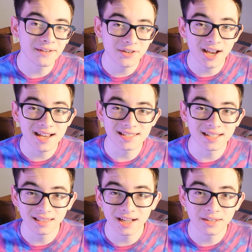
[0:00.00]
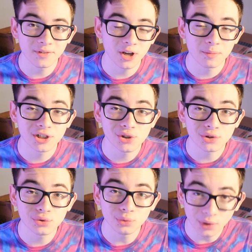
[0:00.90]
said, if you guys did like the video, be
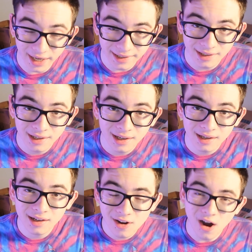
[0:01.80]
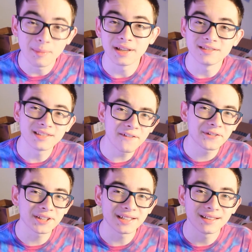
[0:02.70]
sure to like, comment,
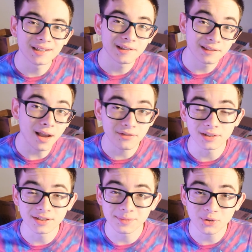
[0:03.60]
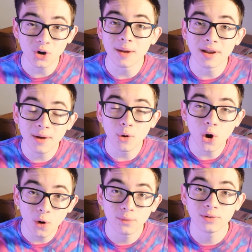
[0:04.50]
definitely subscribe. And I
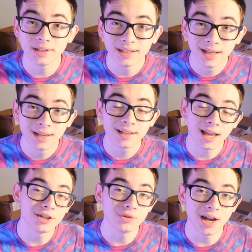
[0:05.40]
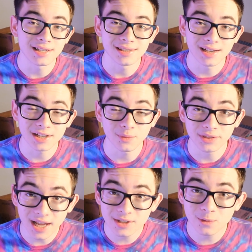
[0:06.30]
will hopefully catch you guys in the next
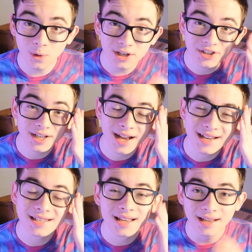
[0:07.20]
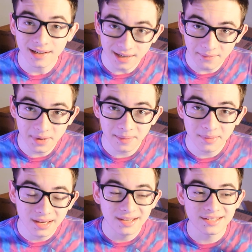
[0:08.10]
one. Thanks for watching, guys.
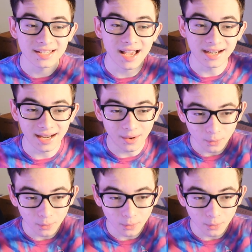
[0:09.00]
Nim signing